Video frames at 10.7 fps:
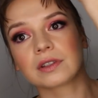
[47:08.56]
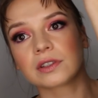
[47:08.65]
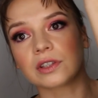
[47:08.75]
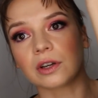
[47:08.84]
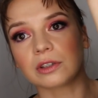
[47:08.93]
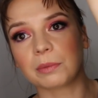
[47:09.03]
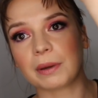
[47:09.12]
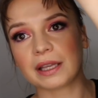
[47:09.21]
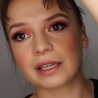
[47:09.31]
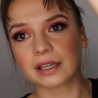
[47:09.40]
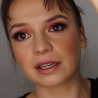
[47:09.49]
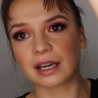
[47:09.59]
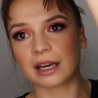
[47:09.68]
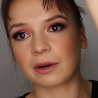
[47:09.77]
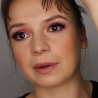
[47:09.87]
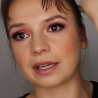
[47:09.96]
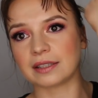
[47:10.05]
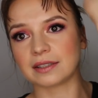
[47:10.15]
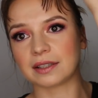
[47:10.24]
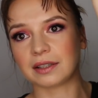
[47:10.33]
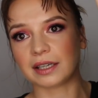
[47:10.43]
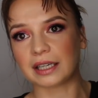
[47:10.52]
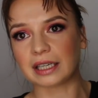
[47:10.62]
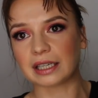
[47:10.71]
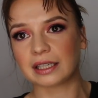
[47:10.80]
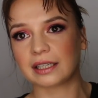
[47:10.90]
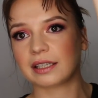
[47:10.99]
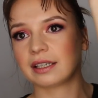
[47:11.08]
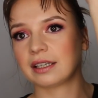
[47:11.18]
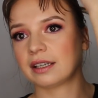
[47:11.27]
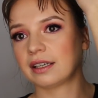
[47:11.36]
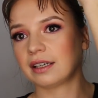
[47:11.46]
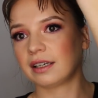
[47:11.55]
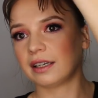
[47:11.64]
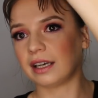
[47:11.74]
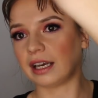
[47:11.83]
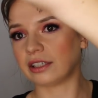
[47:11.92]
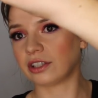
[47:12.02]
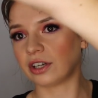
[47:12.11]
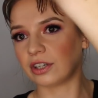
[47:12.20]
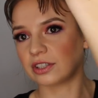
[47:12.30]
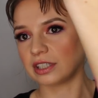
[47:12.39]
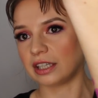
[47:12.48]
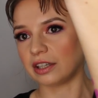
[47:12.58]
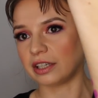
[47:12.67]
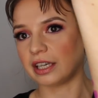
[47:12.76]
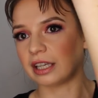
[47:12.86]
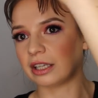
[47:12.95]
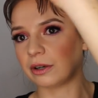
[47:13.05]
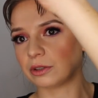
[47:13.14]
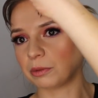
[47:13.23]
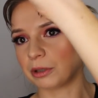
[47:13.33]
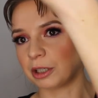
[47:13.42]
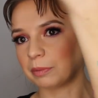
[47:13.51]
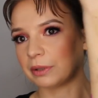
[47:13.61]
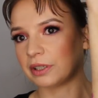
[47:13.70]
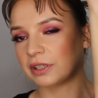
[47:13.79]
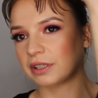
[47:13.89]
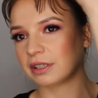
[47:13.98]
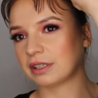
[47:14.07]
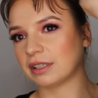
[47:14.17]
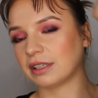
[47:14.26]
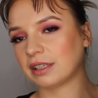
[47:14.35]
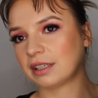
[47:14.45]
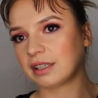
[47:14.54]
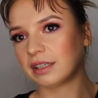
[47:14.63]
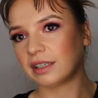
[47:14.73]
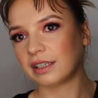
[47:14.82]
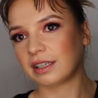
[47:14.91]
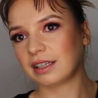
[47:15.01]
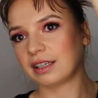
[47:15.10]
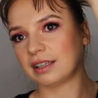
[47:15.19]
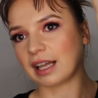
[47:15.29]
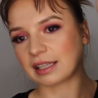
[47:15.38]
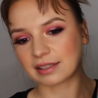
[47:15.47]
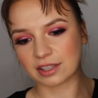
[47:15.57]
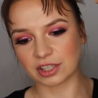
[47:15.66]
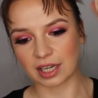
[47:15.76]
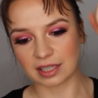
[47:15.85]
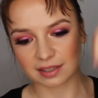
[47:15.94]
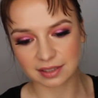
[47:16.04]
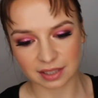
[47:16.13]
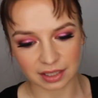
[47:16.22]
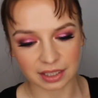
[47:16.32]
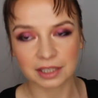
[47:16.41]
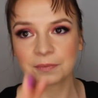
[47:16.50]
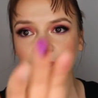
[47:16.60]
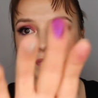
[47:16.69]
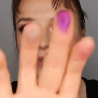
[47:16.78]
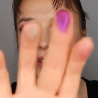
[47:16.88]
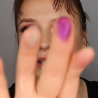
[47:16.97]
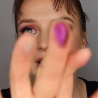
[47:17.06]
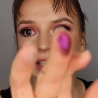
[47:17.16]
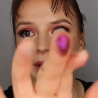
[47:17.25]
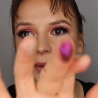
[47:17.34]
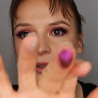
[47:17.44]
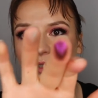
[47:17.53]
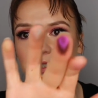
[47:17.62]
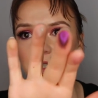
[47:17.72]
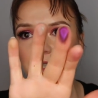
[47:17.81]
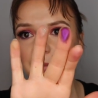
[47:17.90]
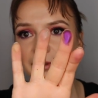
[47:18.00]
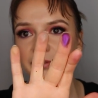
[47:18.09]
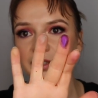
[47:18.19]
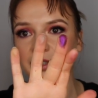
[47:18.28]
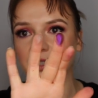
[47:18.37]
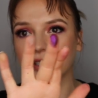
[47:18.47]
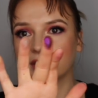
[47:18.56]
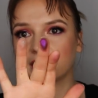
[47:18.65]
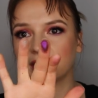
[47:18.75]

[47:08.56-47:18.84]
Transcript: So depending on how it hits the light, it turns either yellow to purple. That's the shade Sinner. That's how it looks like on my finger.